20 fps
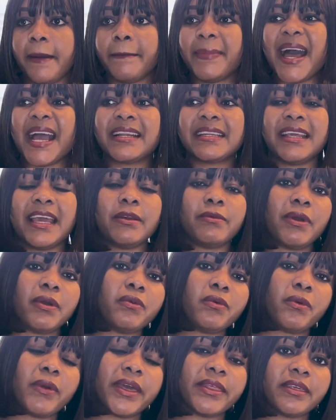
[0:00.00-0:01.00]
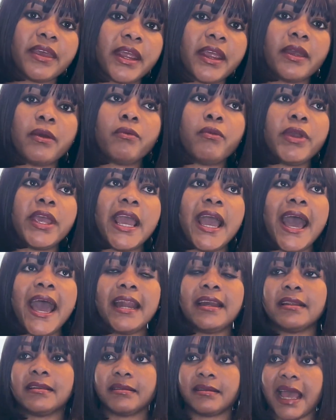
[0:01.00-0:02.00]
back then when we were there,
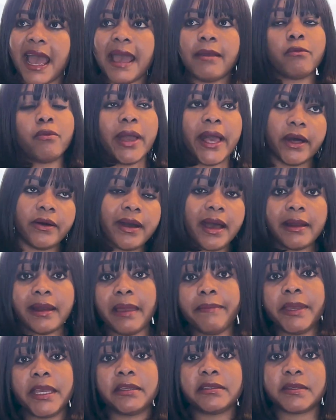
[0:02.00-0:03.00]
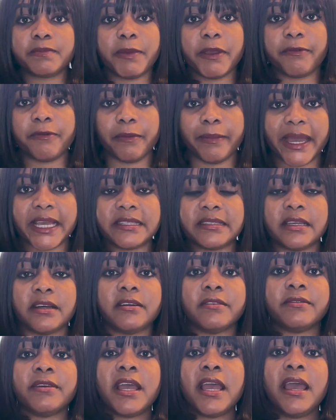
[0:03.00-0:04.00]
well, let me speak for
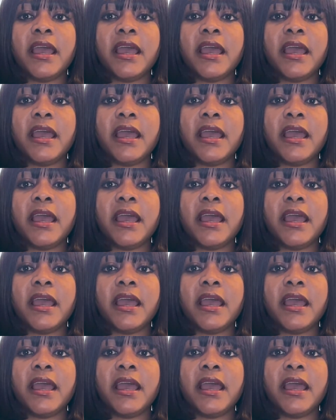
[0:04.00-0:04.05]
myself.